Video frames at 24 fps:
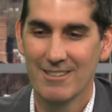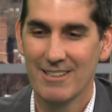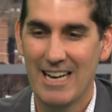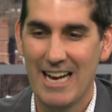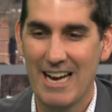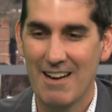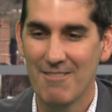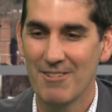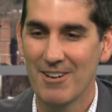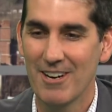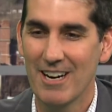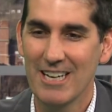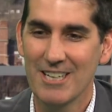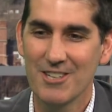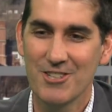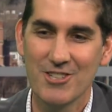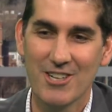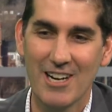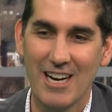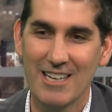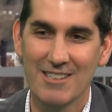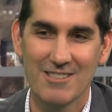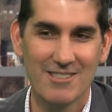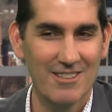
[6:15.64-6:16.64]
have their
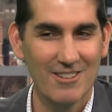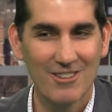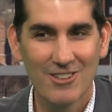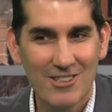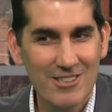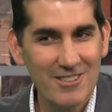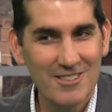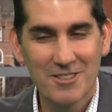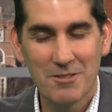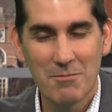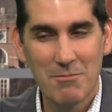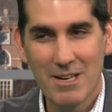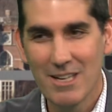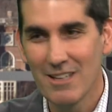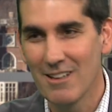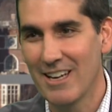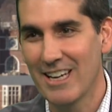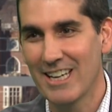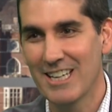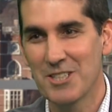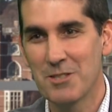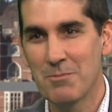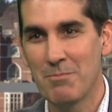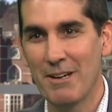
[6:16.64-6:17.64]
headshots. It looks to me
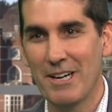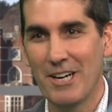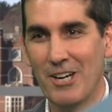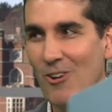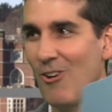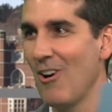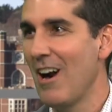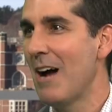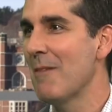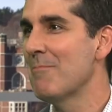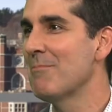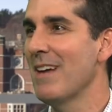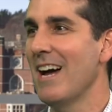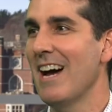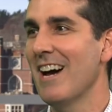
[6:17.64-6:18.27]
like it's been cropped